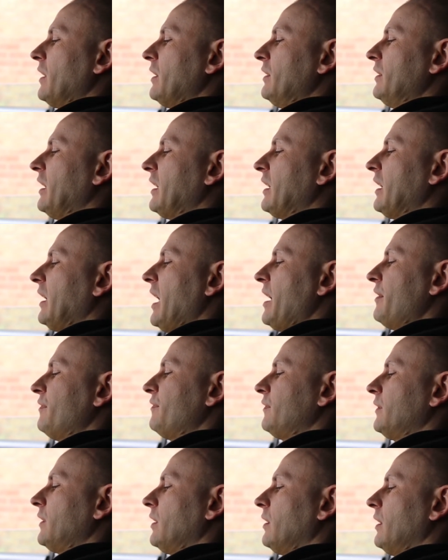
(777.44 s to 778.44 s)
The
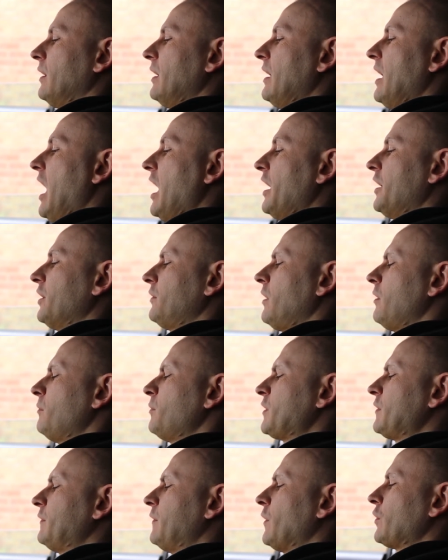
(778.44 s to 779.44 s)
cleft. I had
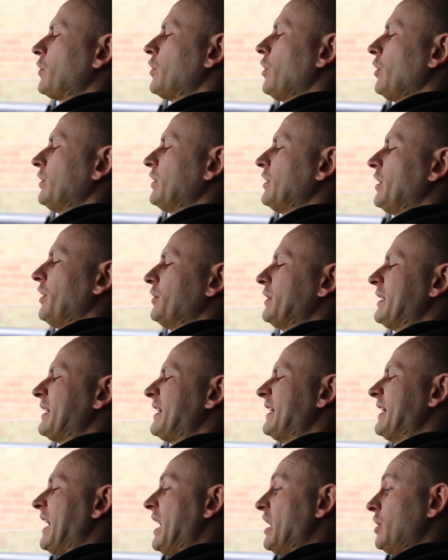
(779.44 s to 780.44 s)
almost forgotten our
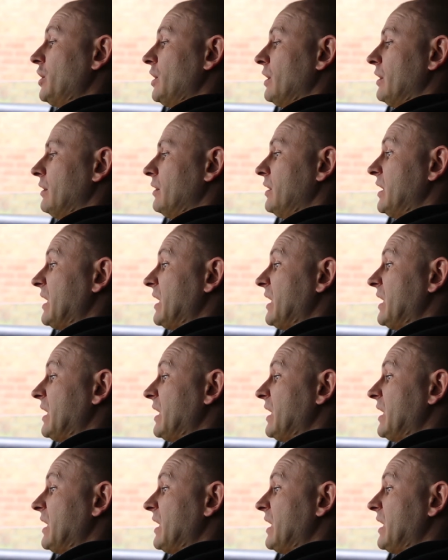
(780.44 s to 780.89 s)
destination.